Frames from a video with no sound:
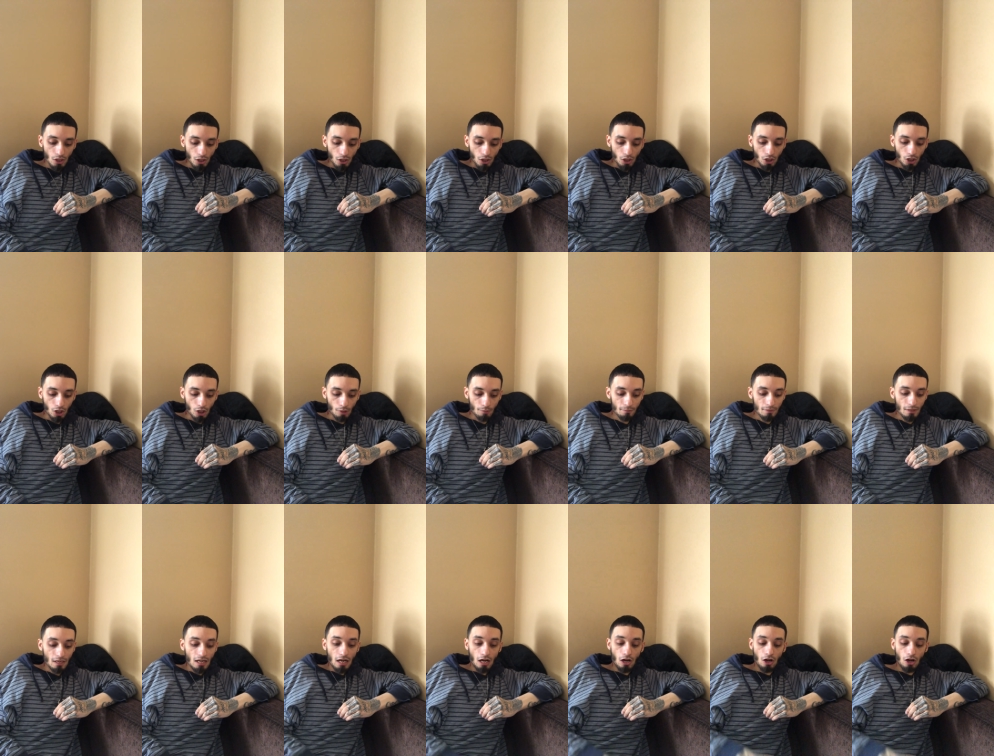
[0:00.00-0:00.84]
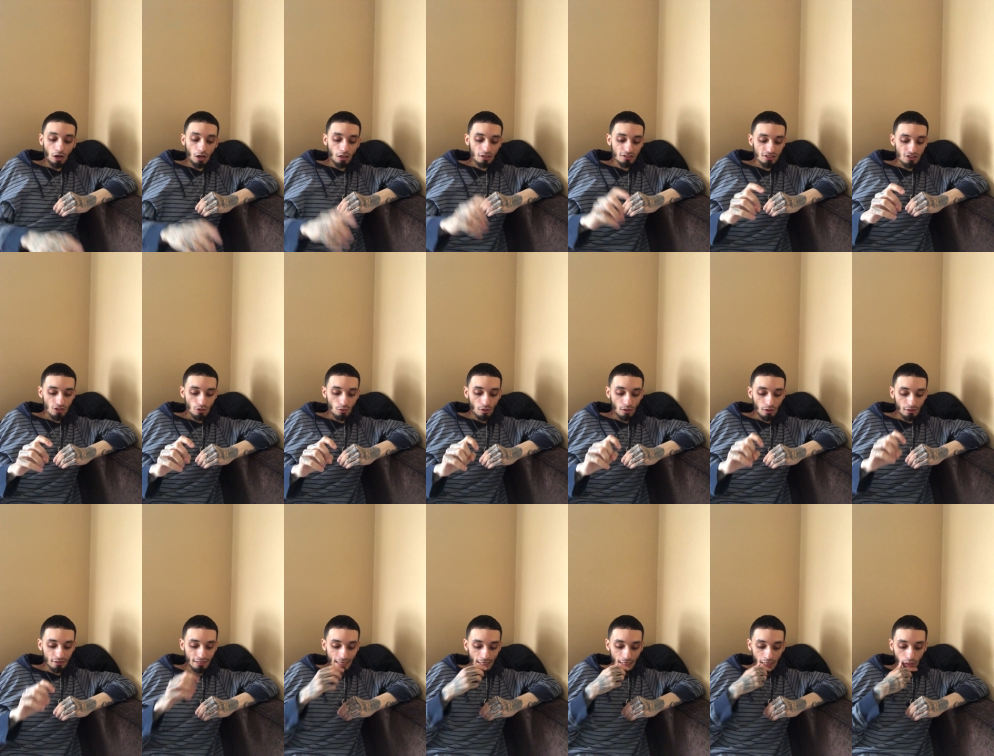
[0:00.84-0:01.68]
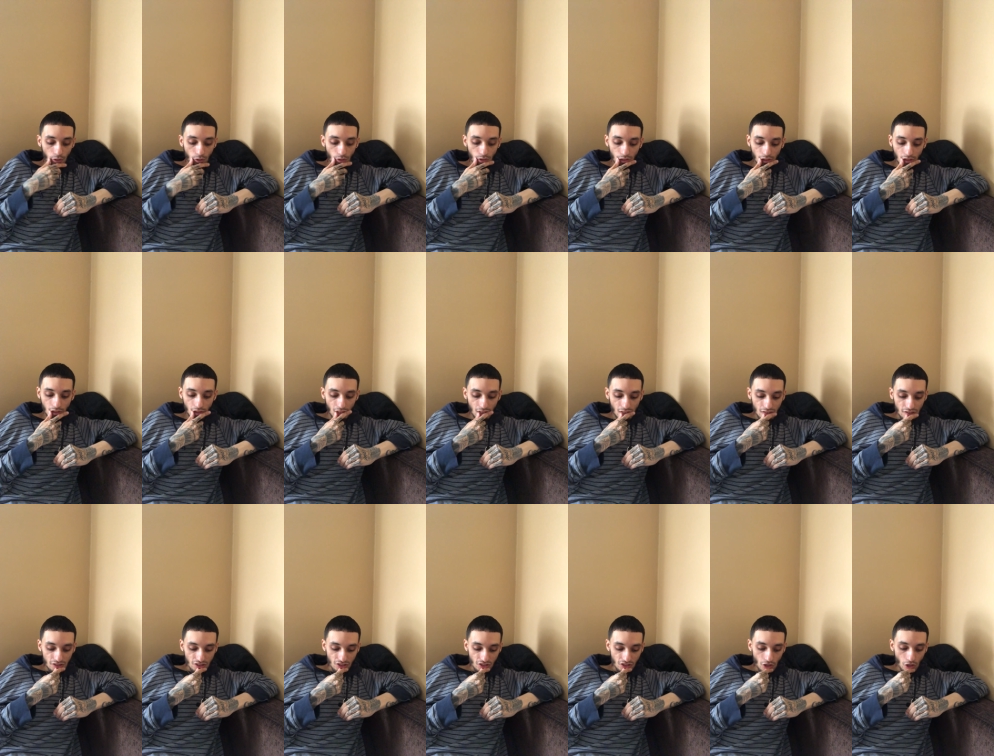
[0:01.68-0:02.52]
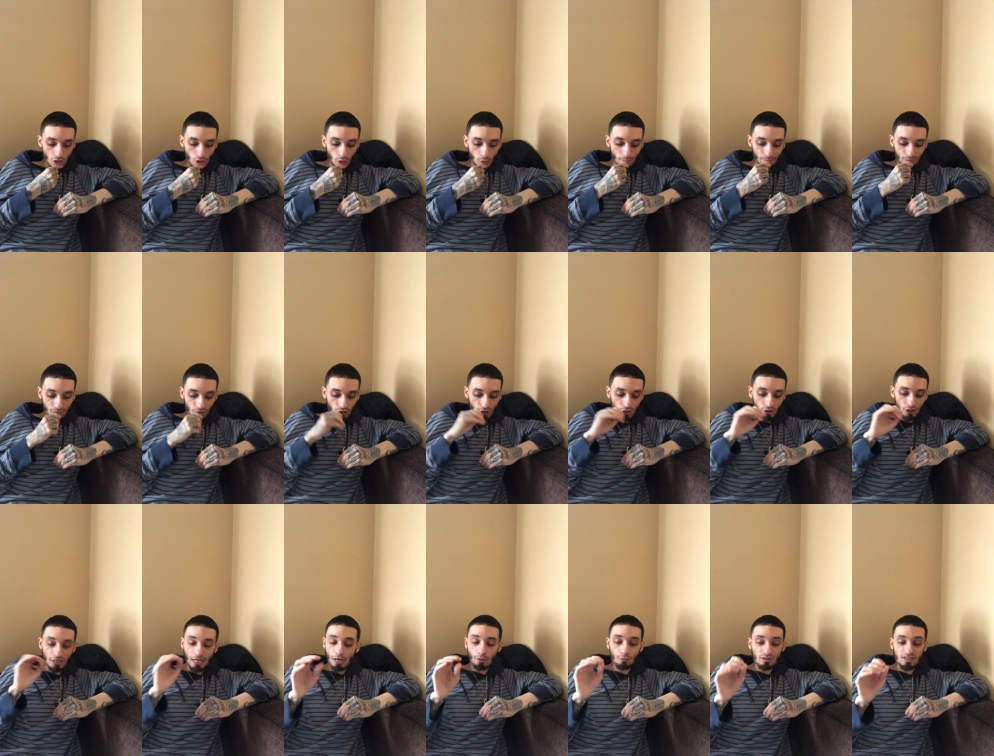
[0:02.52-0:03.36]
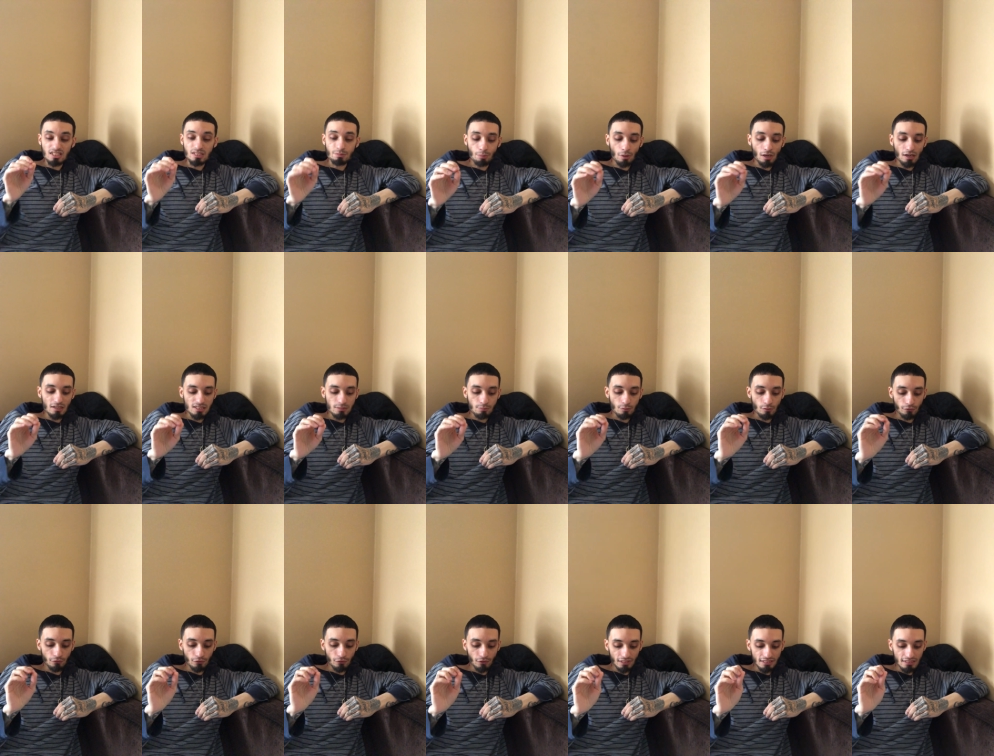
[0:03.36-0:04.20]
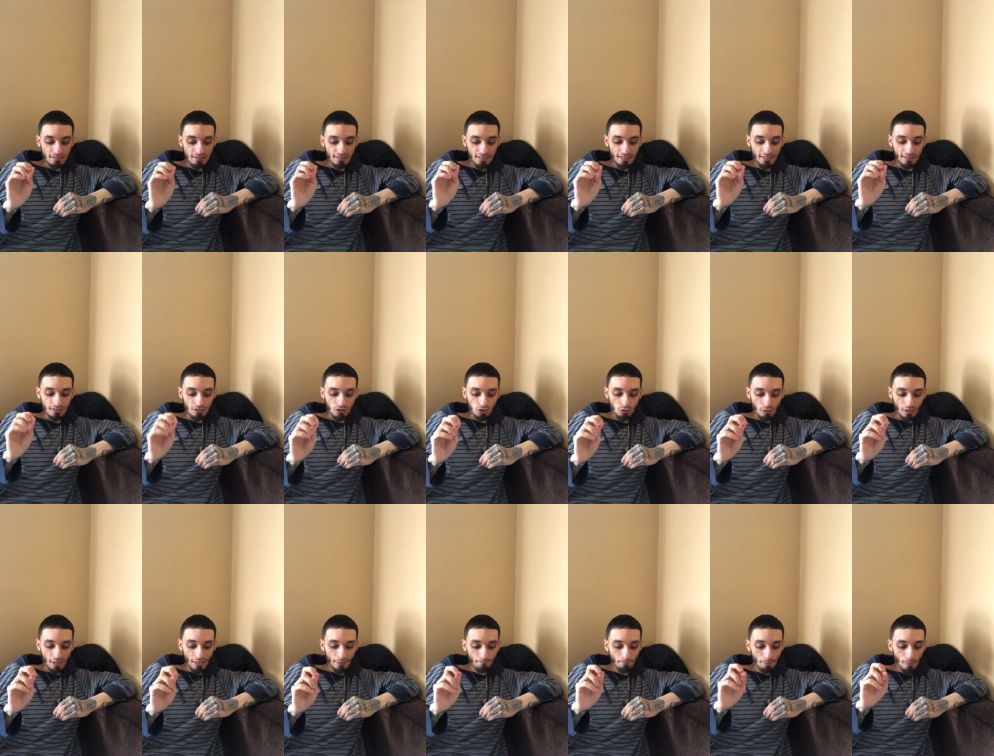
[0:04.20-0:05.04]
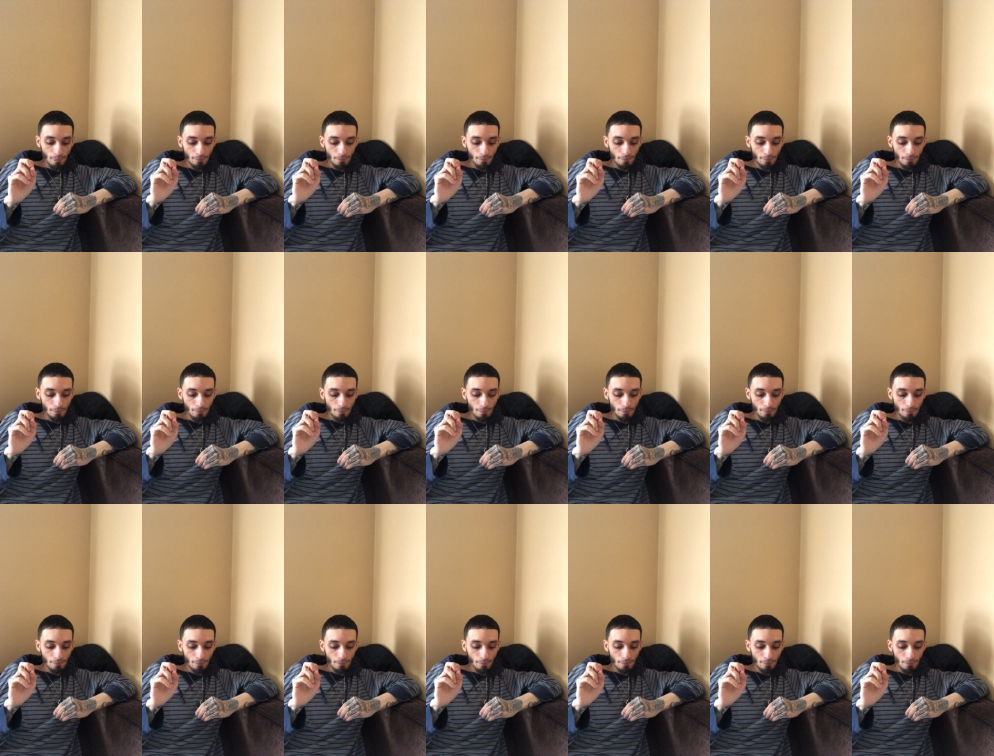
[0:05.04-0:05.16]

Also now, so you're not responsible for these things, right?